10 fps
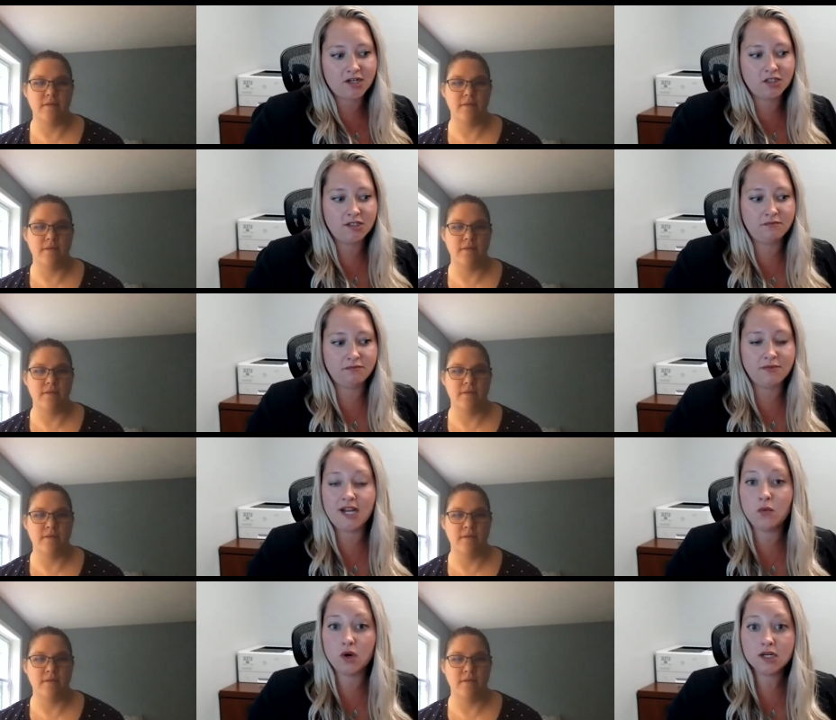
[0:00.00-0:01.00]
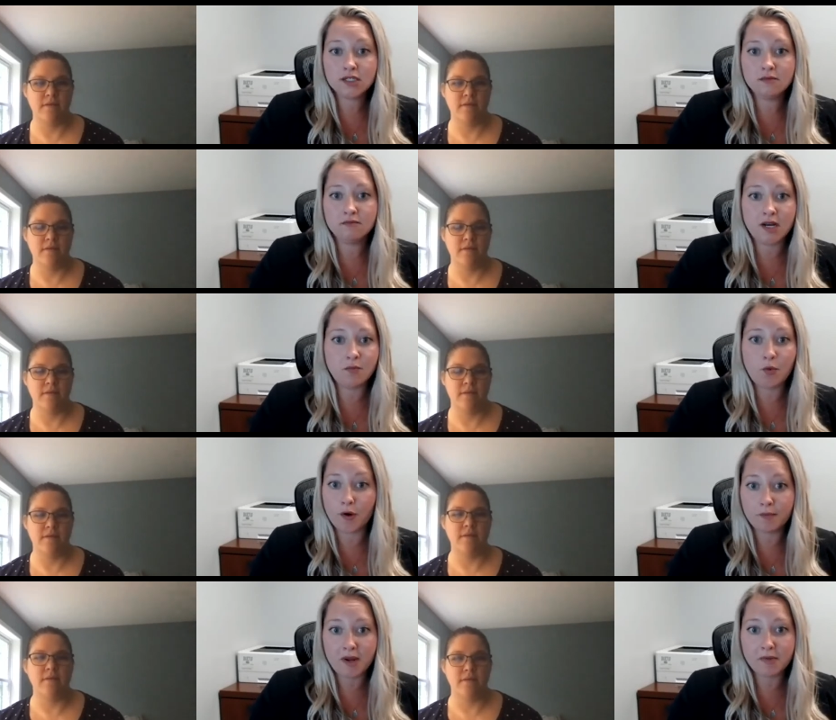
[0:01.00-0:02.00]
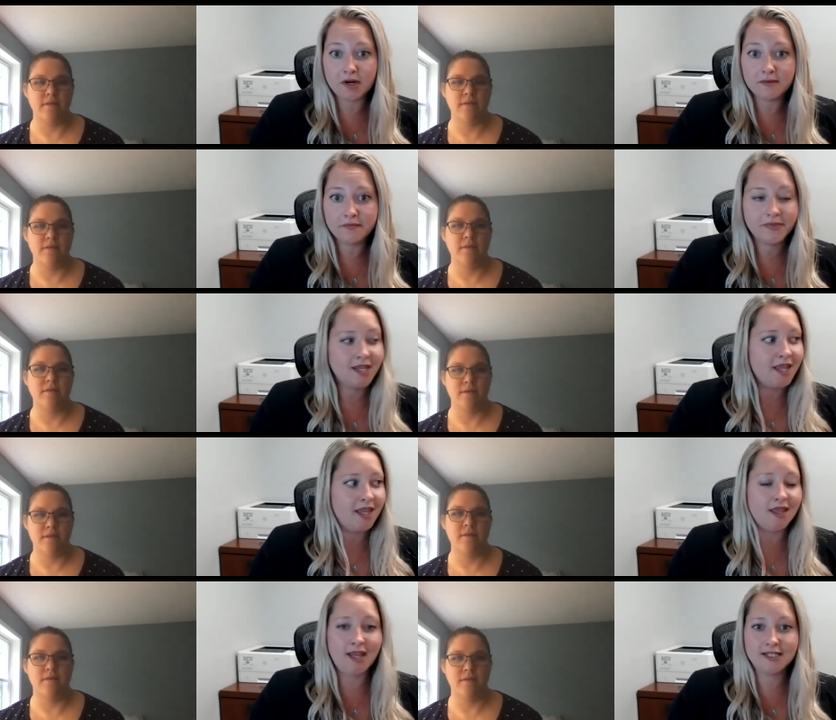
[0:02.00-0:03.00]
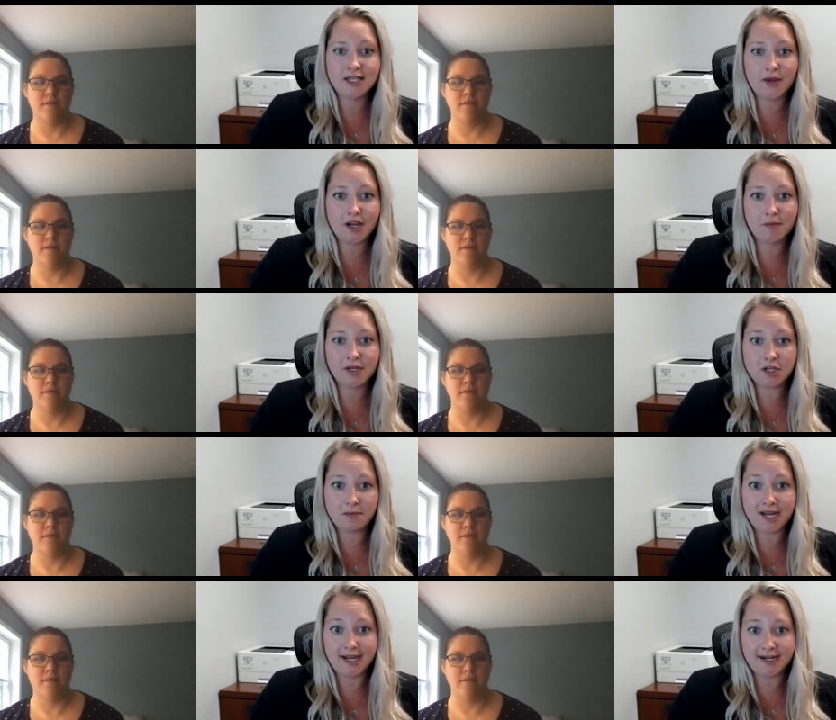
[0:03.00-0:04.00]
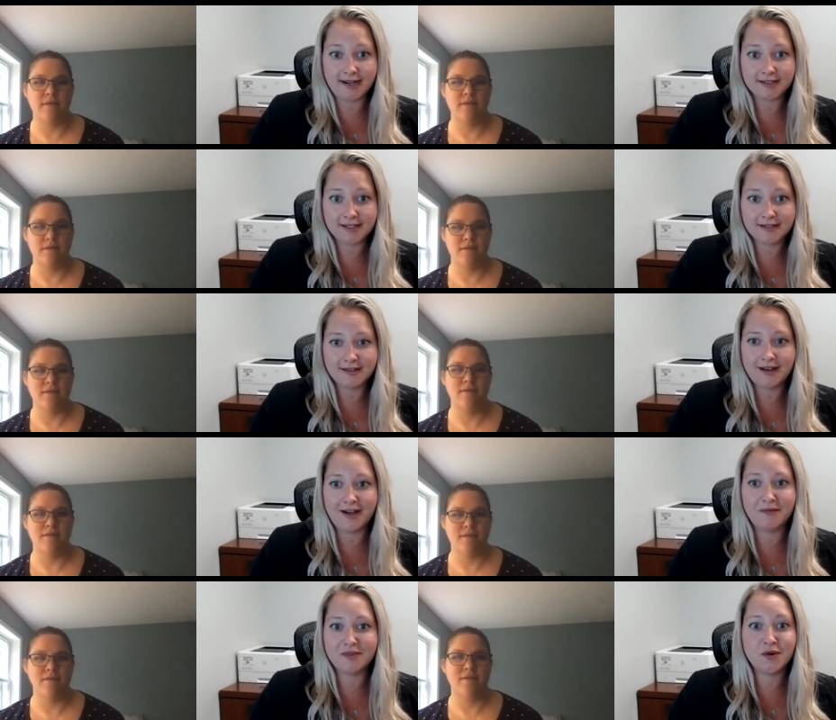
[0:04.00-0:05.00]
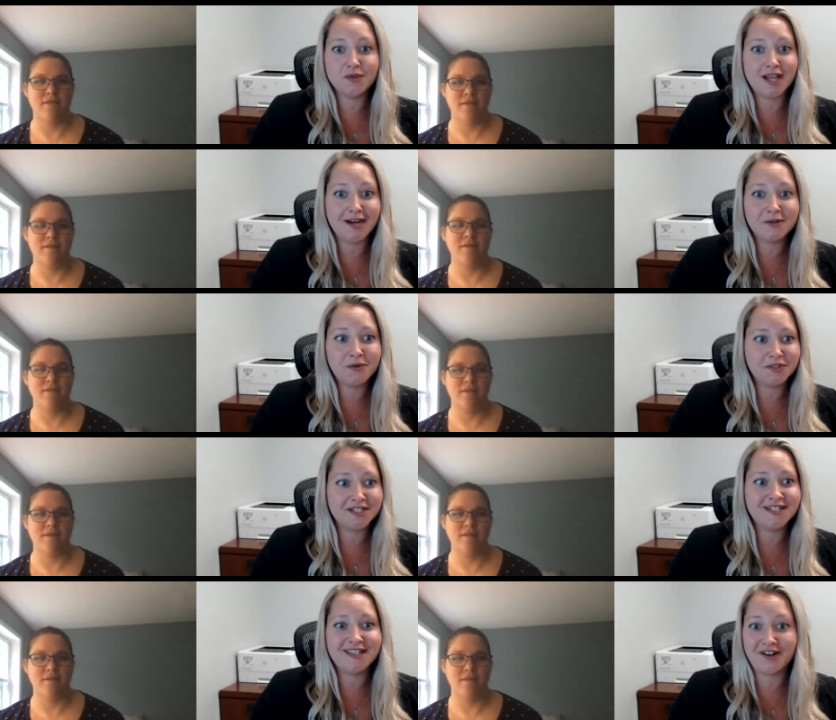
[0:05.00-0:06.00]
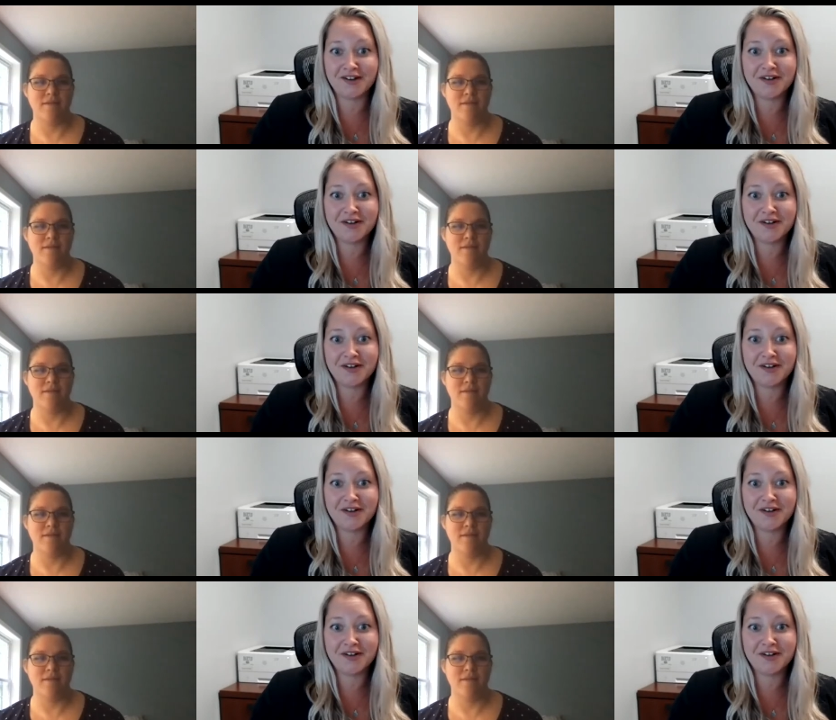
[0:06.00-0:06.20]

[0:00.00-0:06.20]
Speaker 1: I actually networked, met a board member. That's how I got my job at IDEXX. Um, so it was kind of cool to see